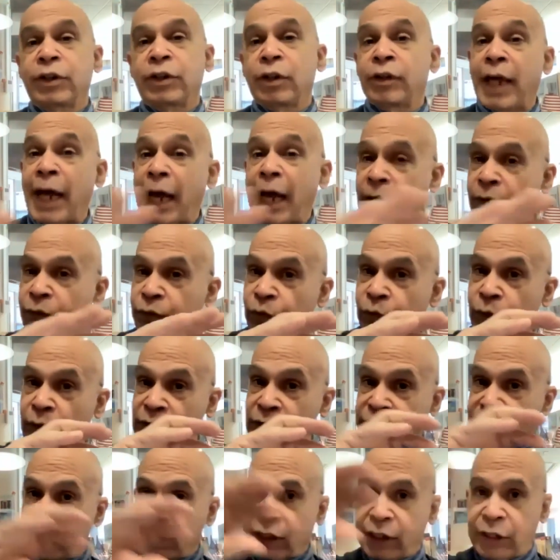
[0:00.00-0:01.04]
So that
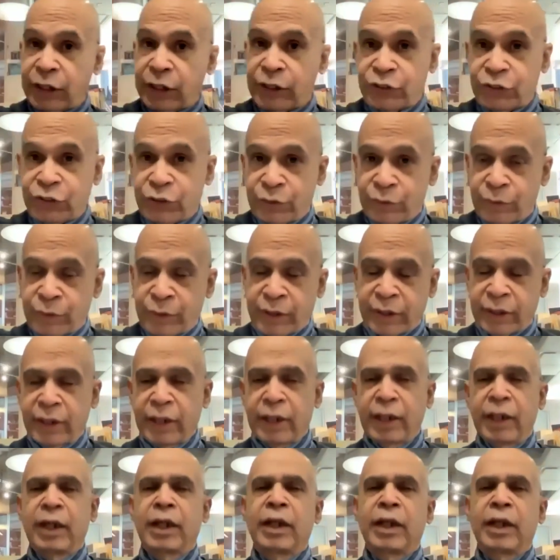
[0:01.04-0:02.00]
was the history,